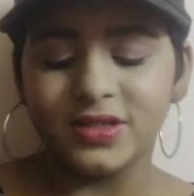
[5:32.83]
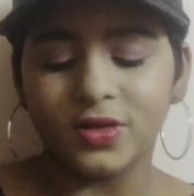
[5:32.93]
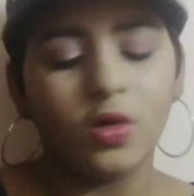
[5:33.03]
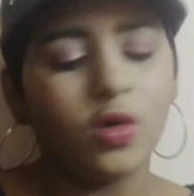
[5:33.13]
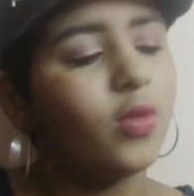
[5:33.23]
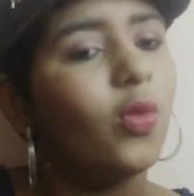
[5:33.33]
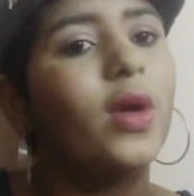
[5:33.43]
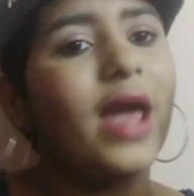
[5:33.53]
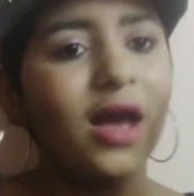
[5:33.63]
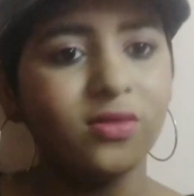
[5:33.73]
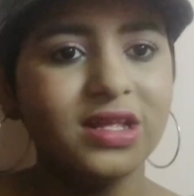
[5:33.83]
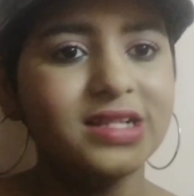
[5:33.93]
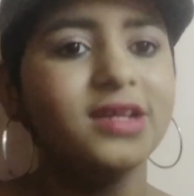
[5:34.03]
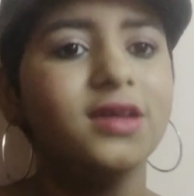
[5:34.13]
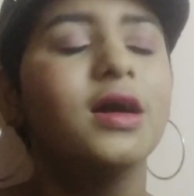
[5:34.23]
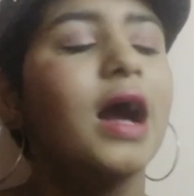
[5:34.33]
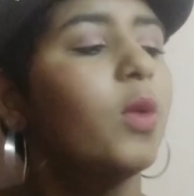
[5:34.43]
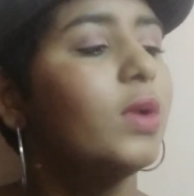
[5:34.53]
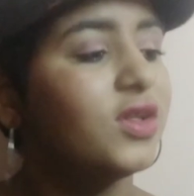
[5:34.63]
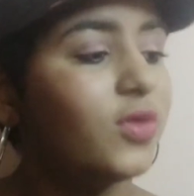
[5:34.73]
So we have this here.
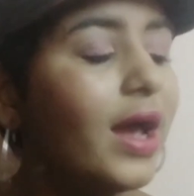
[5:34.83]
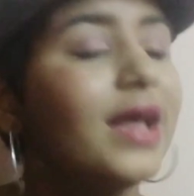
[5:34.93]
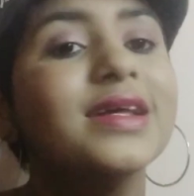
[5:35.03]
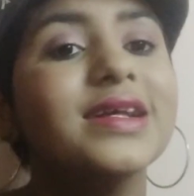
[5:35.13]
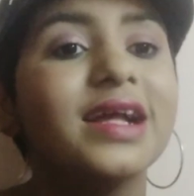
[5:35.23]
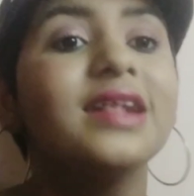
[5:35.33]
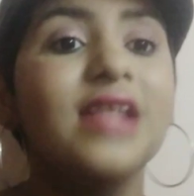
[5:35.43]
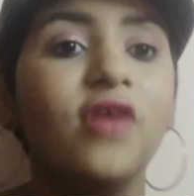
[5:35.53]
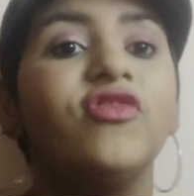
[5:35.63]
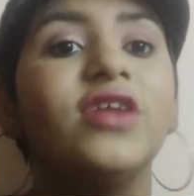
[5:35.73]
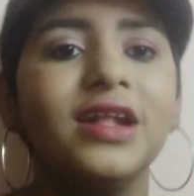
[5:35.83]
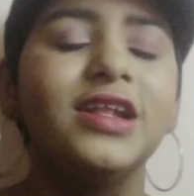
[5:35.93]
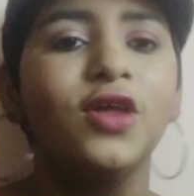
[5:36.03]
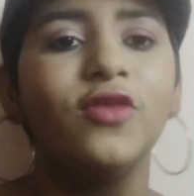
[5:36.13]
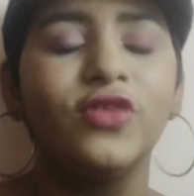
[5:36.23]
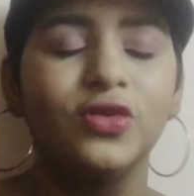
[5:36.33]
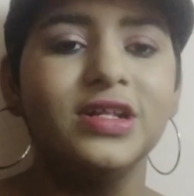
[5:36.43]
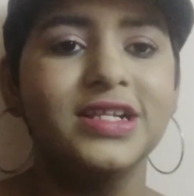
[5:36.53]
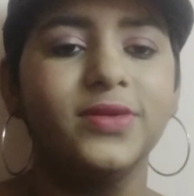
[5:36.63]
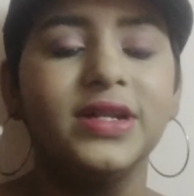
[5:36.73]
I will try this. I'll definitely review
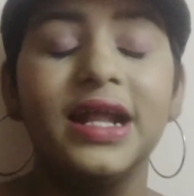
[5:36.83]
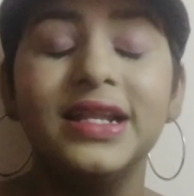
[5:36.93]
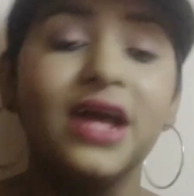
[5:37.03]
this one.